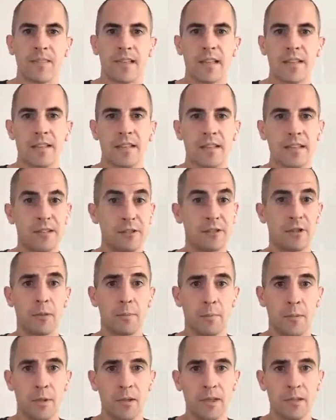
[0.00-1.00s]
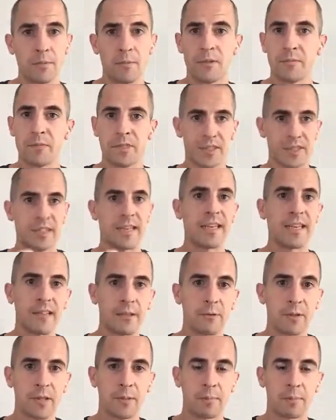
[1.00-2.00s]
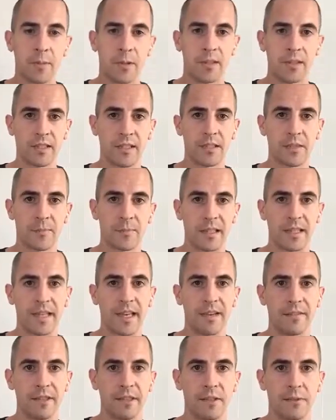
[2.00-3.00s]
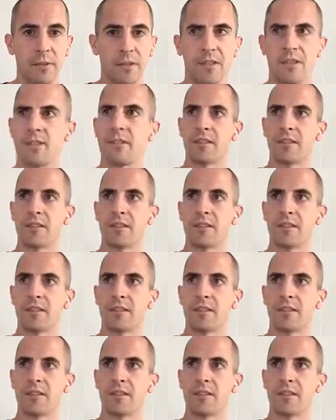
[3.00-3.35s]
So these are all pulling movements, just anything when you're pulling something heavy towards you,